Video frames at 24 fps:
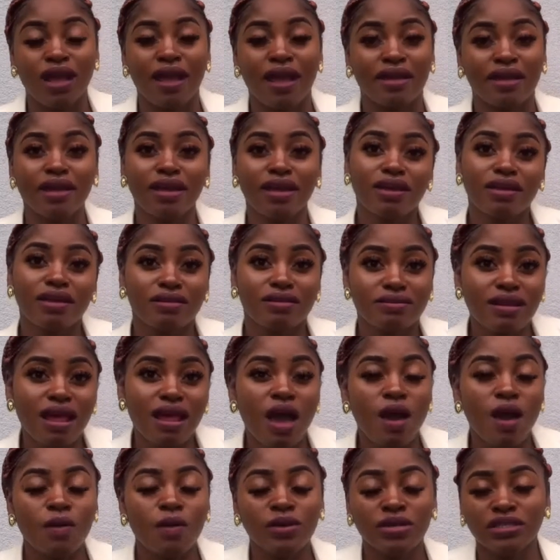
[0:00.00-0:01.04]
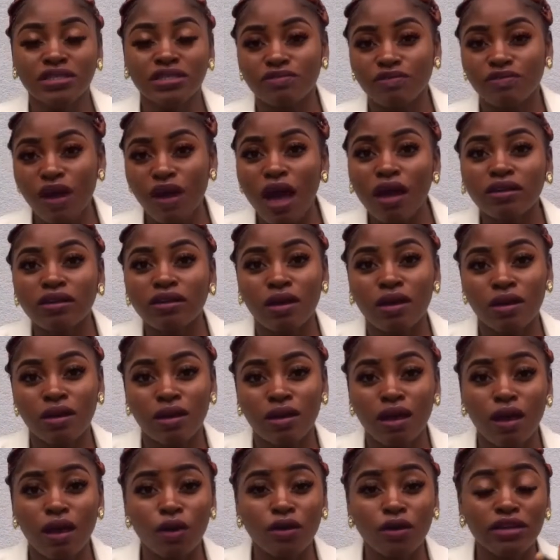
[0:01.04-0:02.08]
Like now it's powder,
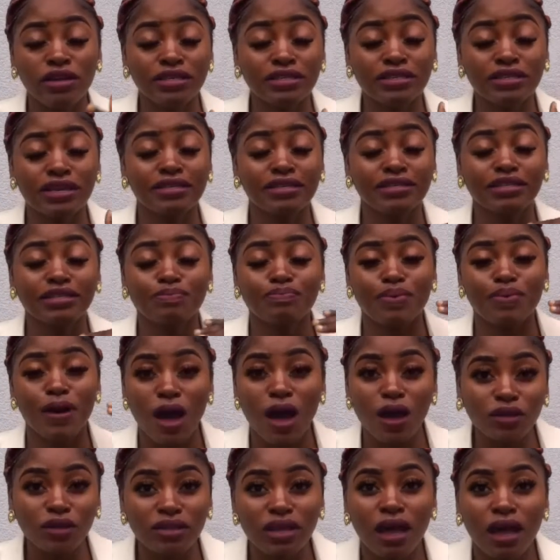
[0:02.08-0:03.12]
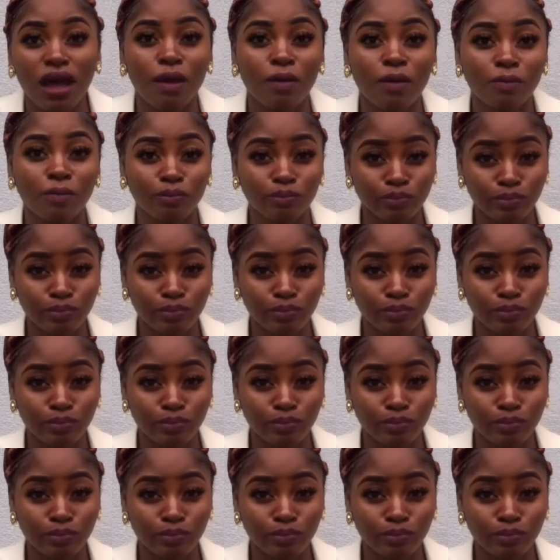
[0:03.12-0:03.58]
is powder